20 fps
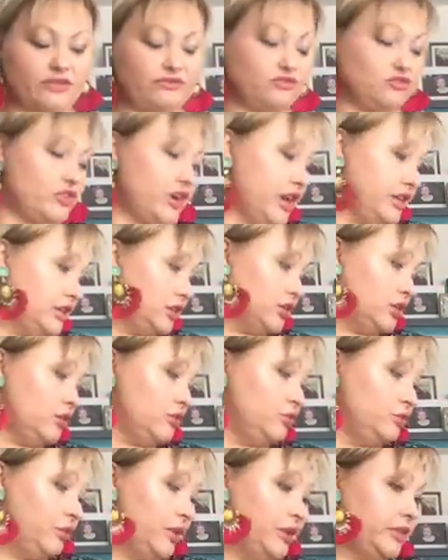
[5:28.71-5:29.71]
I've tried it
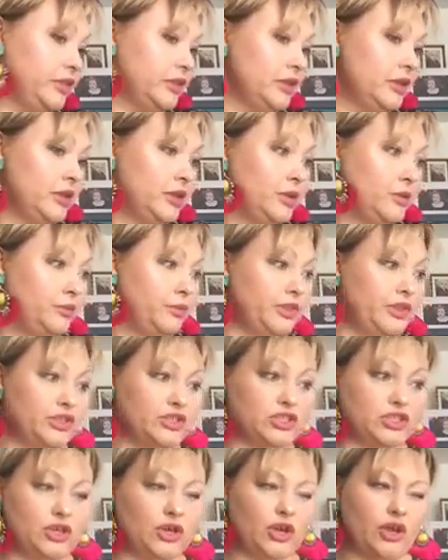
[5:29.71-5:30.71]
on with a
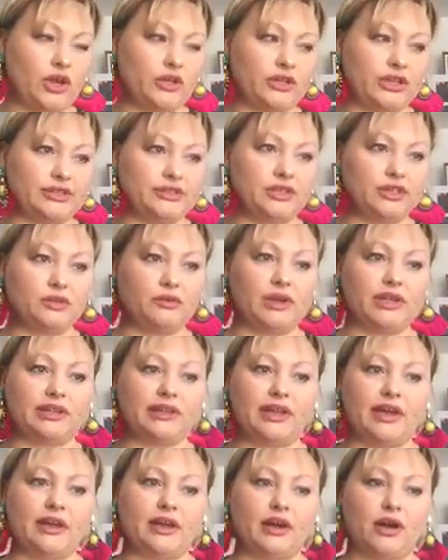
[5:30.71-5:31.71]
skirt. I didn't quite
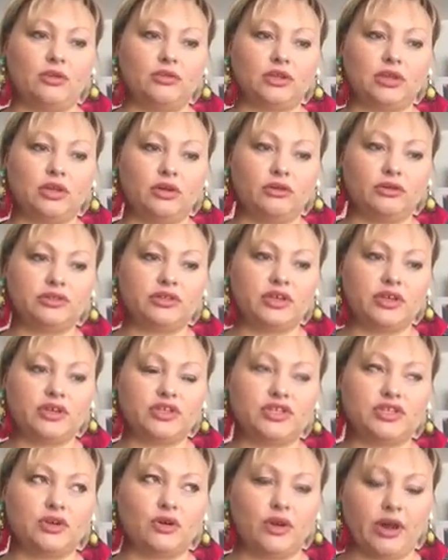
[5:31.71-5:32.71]
like how it looked,
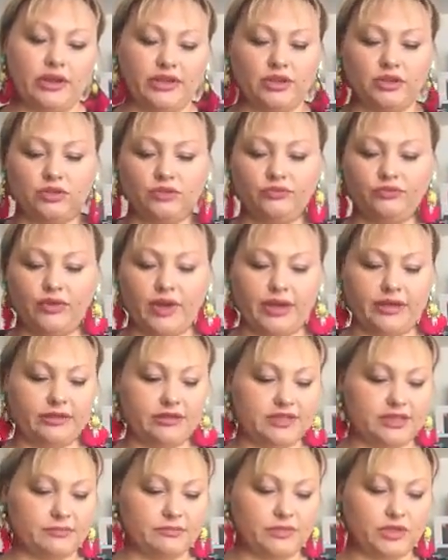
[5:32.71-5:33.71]
so I need to
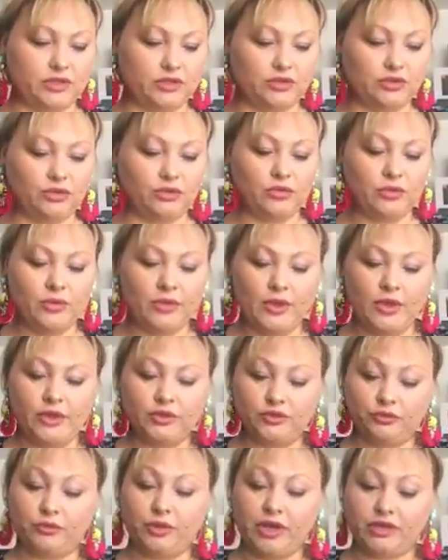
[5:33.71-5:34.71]
find something to
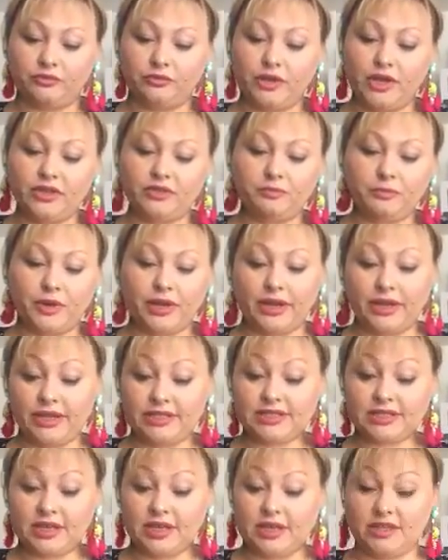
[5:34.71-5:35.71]
wear it with, but
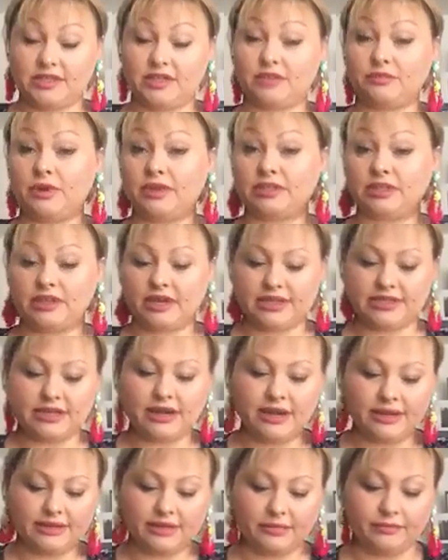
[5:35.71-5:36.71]
it's quite a nice
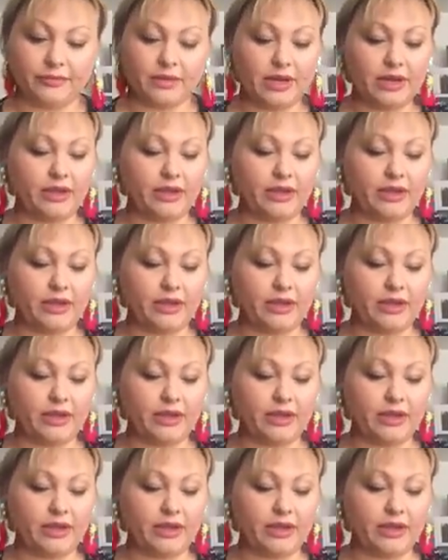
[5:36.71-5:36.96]
item.